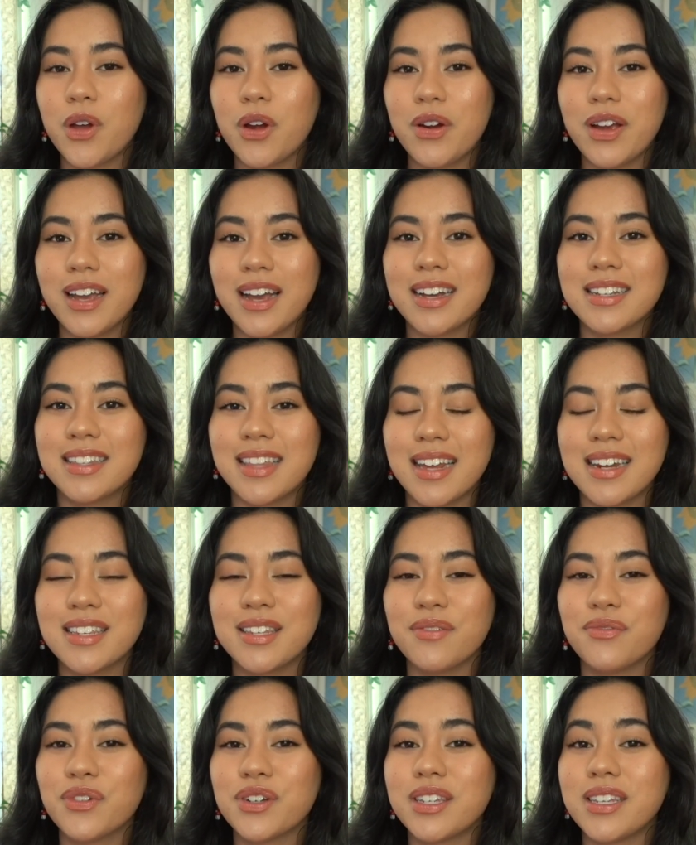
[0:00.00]
Alright guys, that is
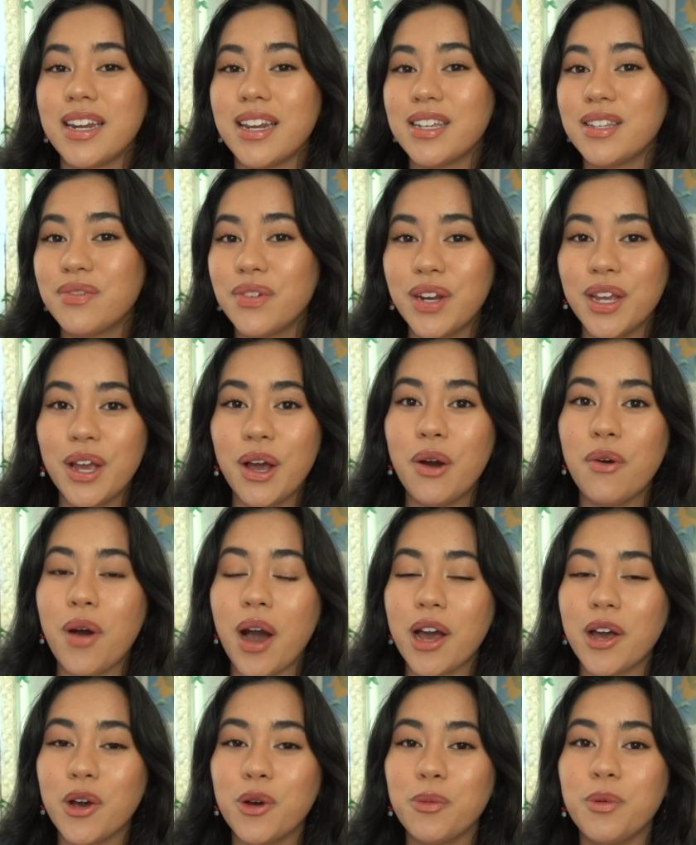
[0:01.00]
it for today's video.
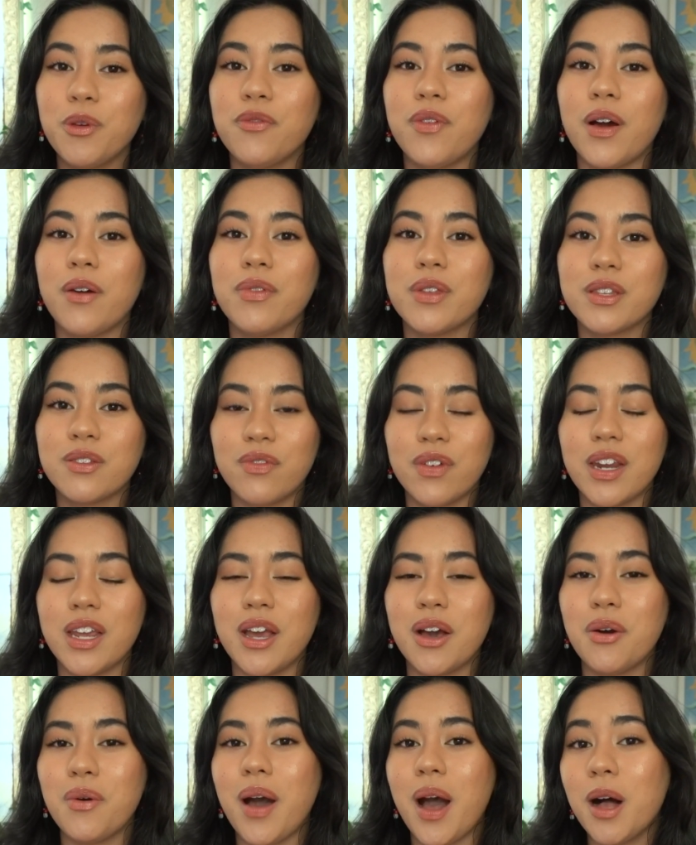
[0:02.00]
I hope you found this
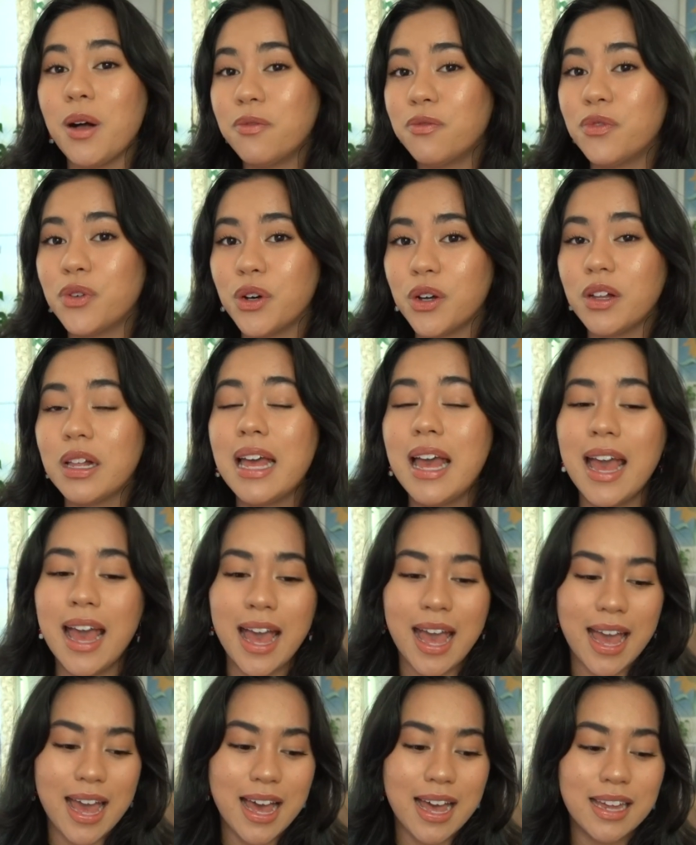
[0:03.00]
video helpful,
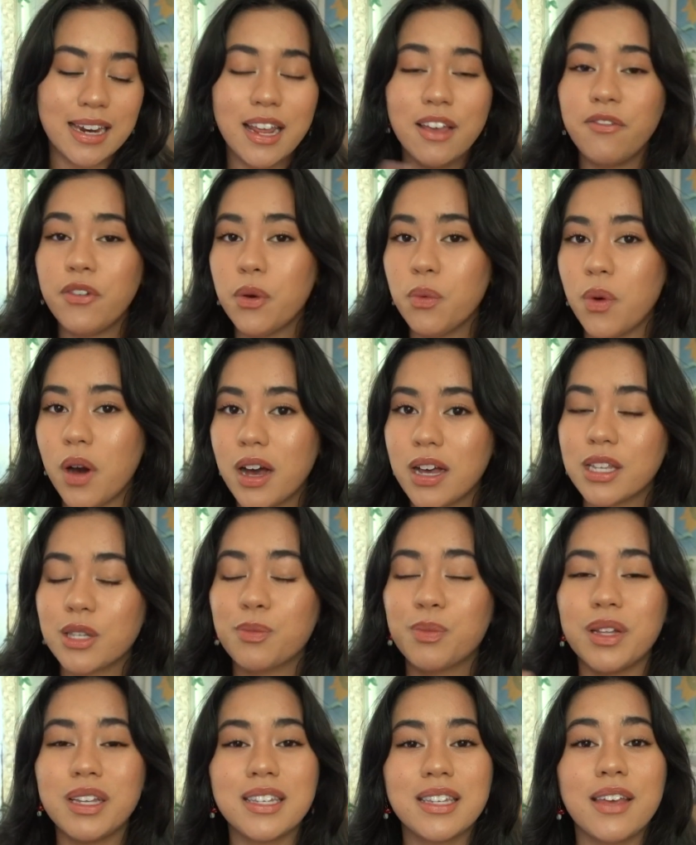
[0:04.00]
and if it was,
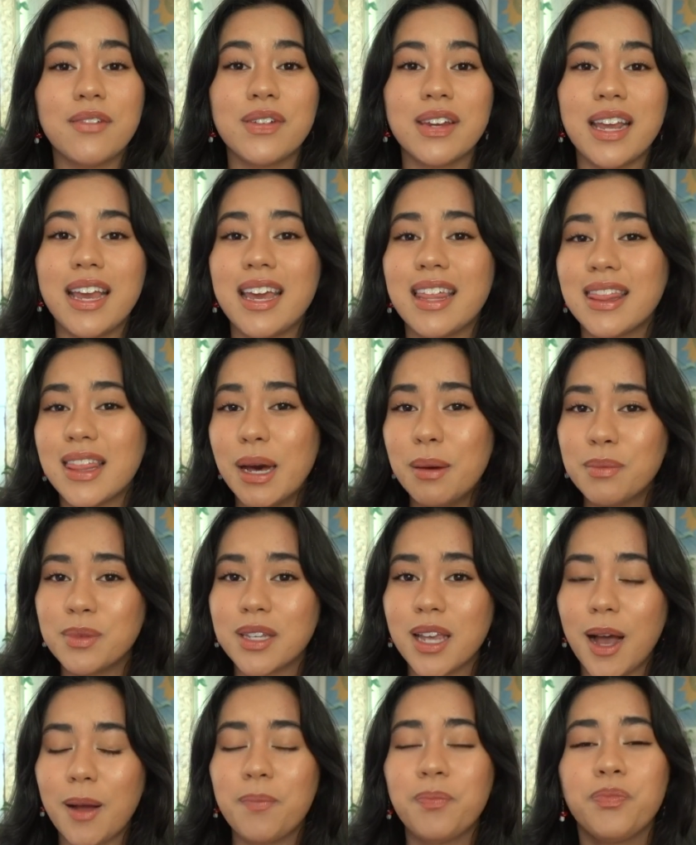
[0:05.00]
please give it a thumbs
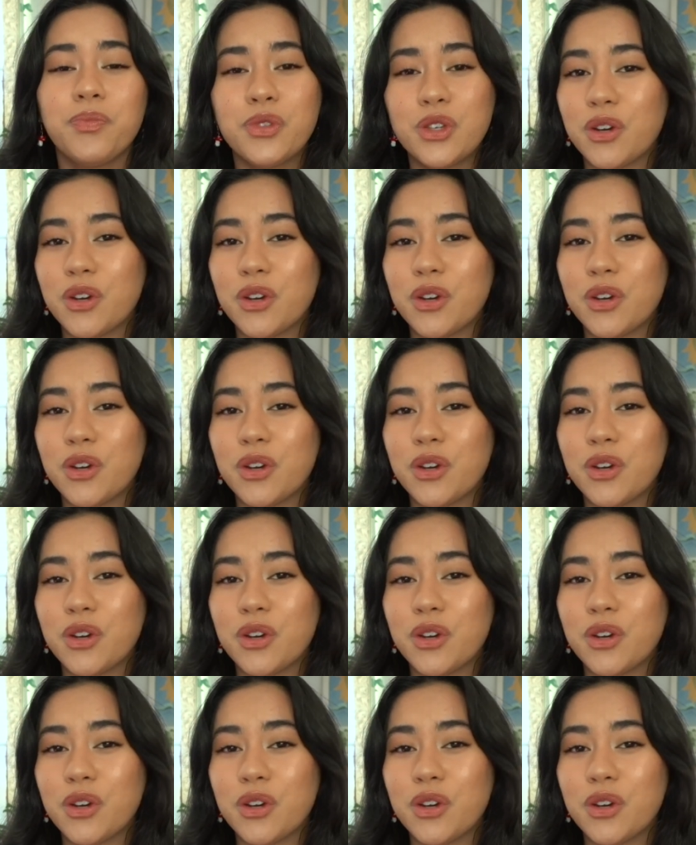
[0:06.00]
up.